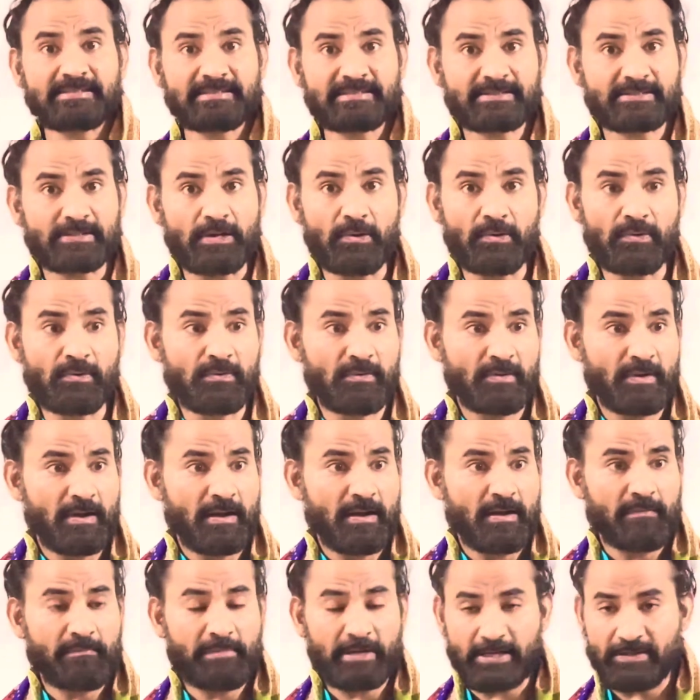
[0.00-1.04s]
So
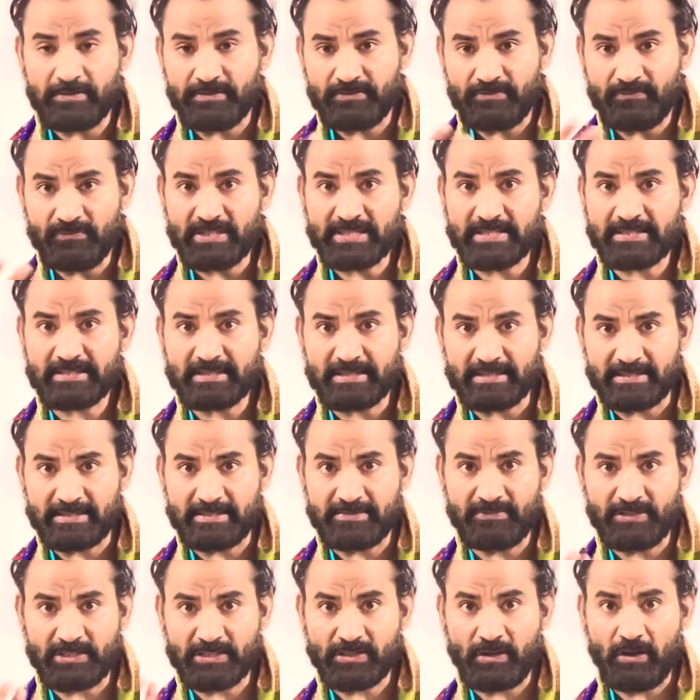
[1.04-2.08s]
because
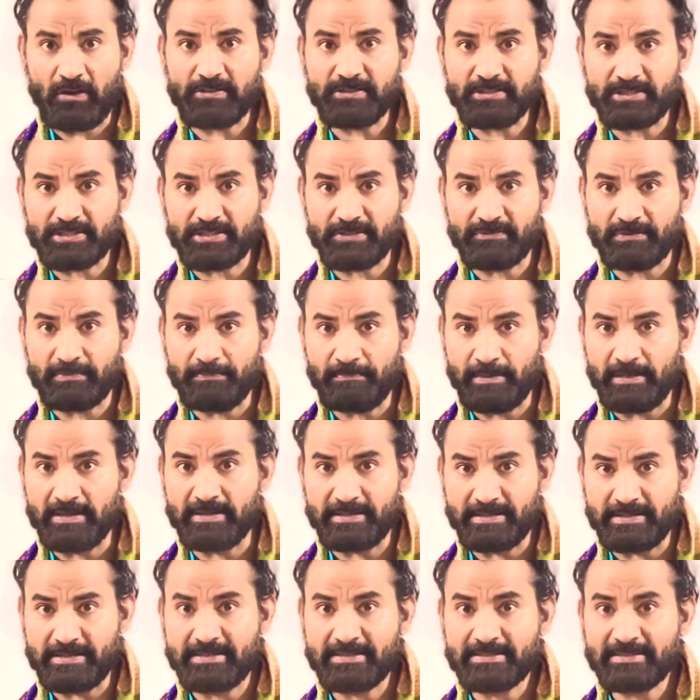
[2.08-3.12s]
viscosity of the
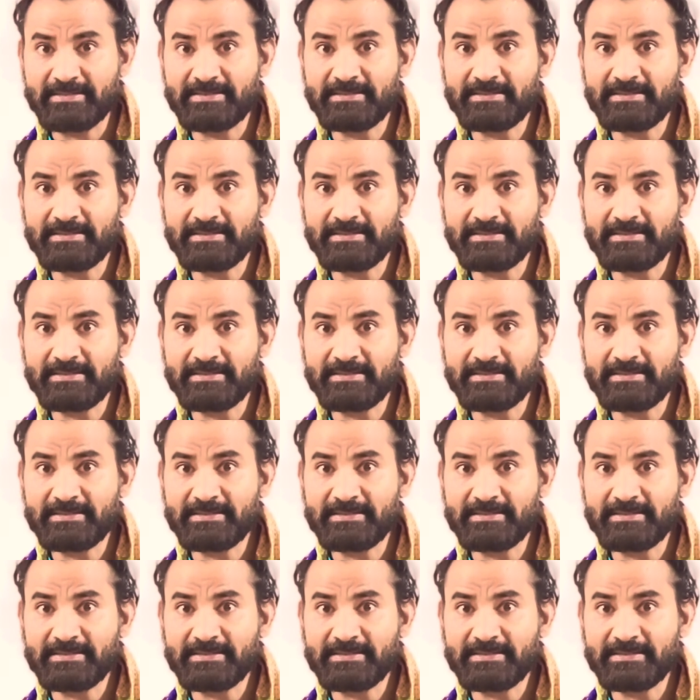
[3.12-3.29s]
blood